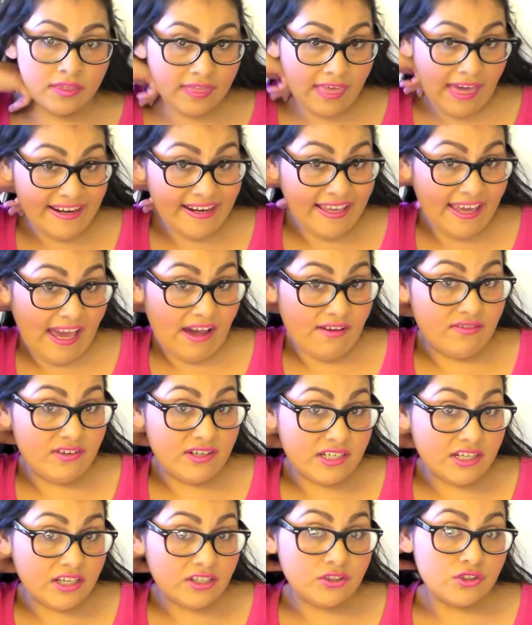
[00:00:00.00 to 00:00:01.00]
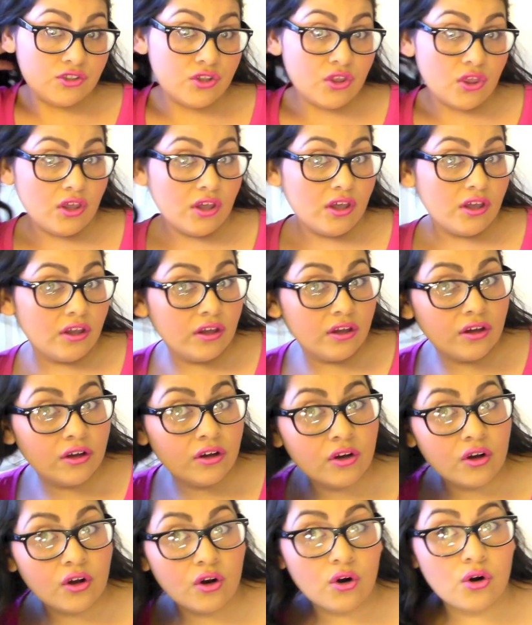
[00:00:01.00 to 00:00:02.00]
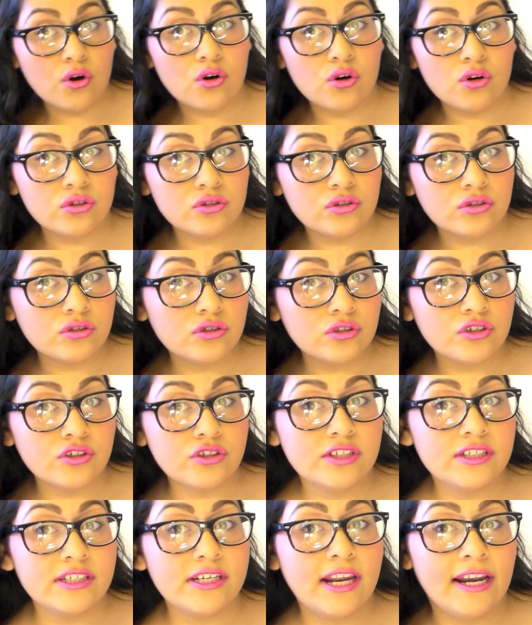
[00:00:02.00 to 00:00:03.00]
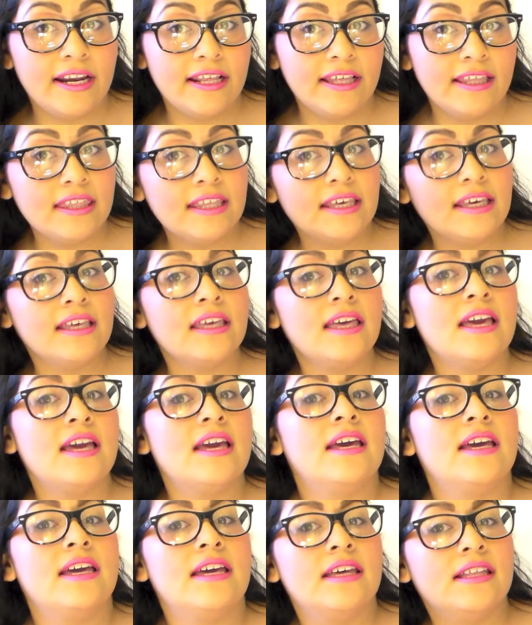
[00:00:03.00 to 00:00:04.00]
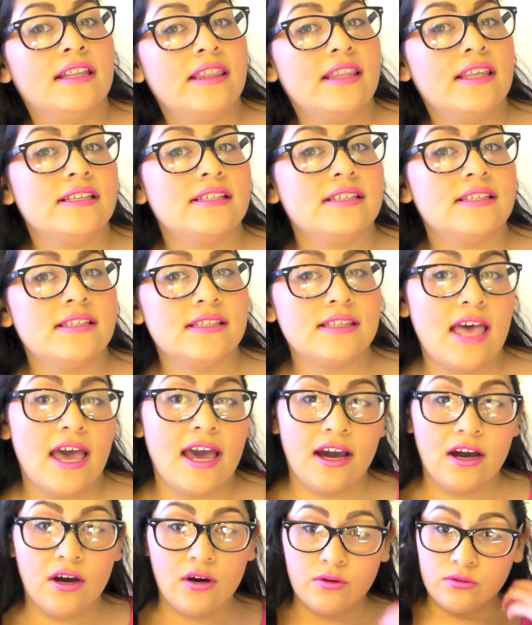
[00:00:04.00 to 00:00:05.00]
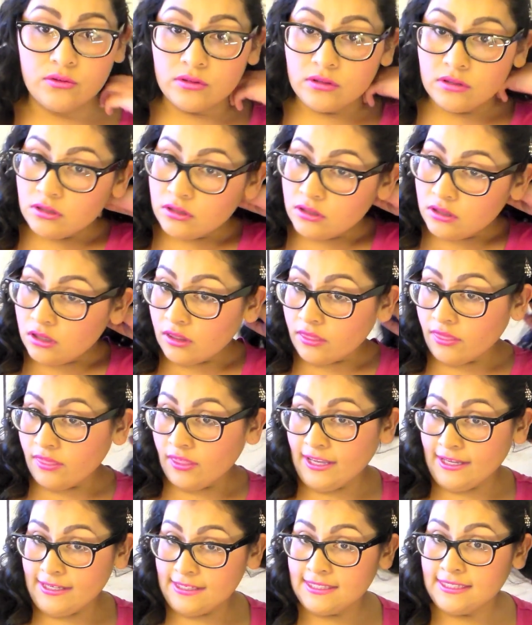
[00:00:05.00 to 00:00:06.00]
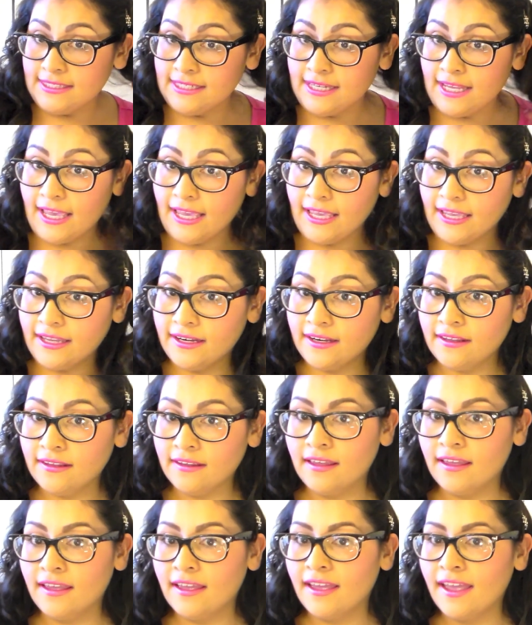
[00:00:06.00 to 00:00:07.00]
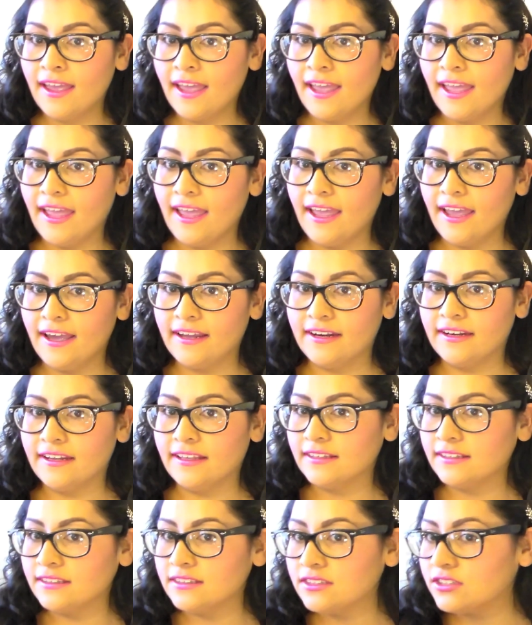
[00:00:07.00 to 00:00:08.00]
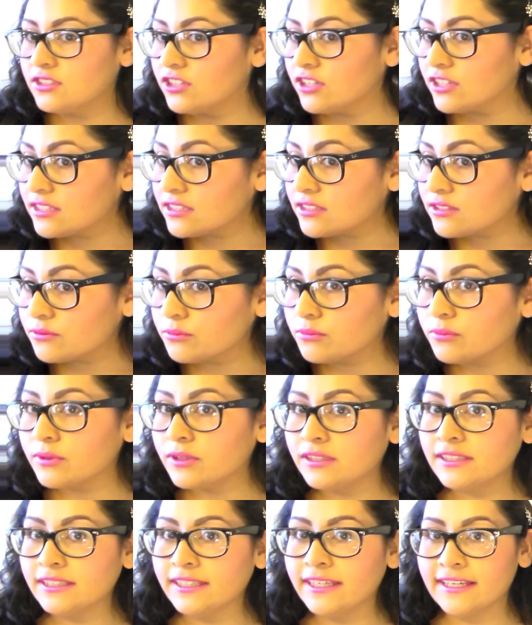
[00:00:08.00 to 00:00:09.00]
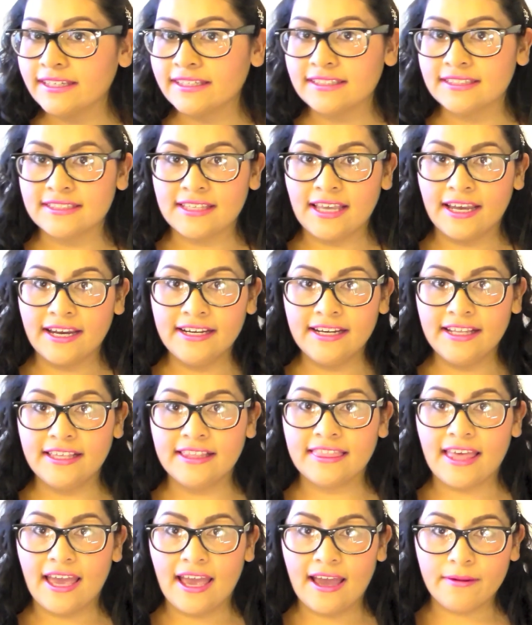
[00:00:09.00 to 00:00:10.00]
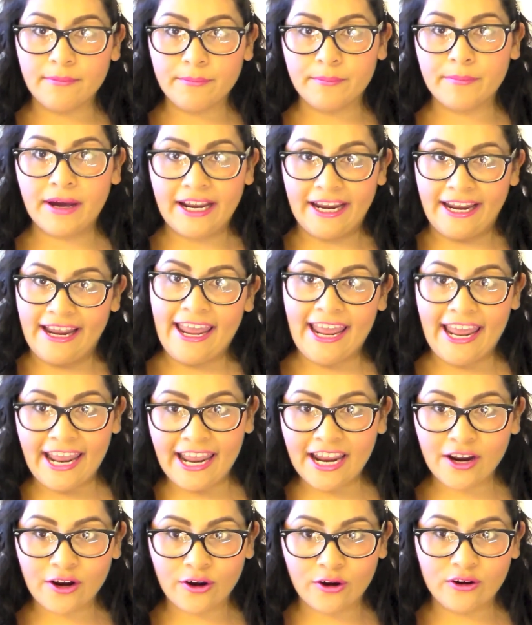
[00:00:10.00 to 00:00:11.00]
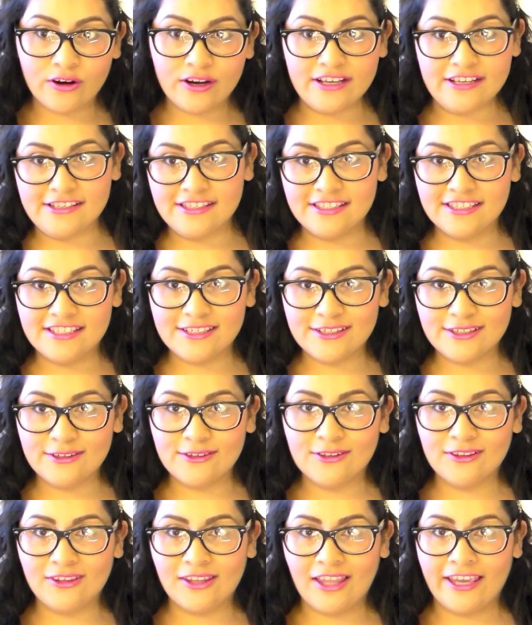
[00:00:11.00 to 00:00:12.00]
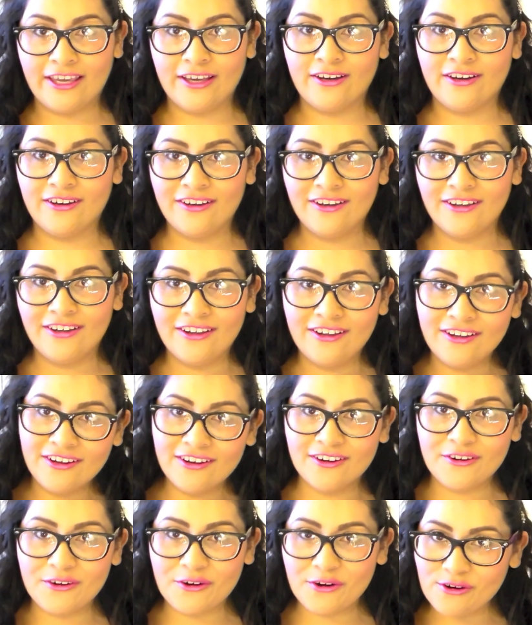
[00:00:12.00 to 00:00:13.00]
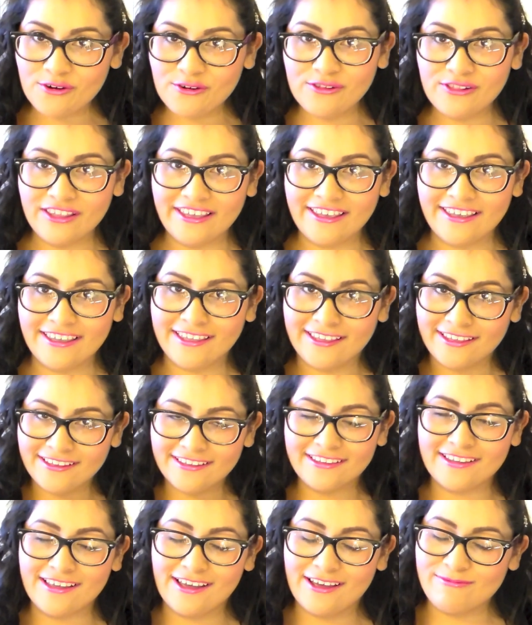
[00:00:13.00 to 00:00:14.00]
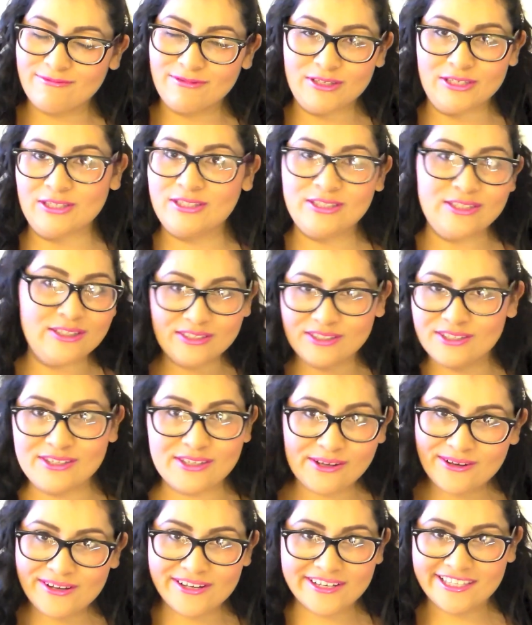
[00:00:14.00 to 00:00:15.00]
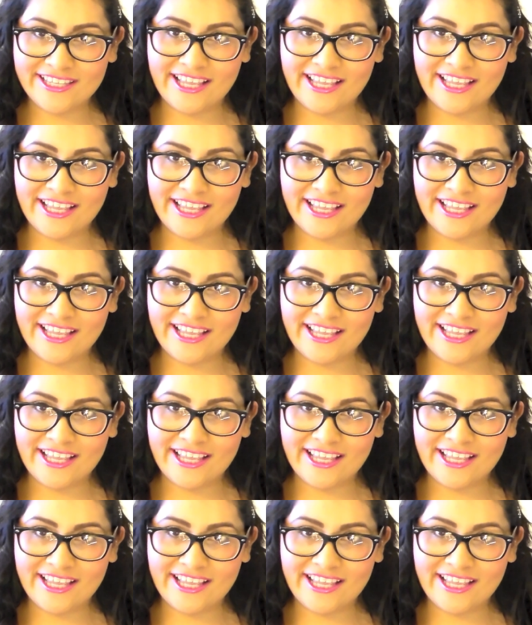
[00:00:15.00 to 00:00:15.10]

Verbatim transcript: than that, I haven't touched the curls or did anything. This is how they stayed. And it's just really exciting that my hair is still like curly. I'm just so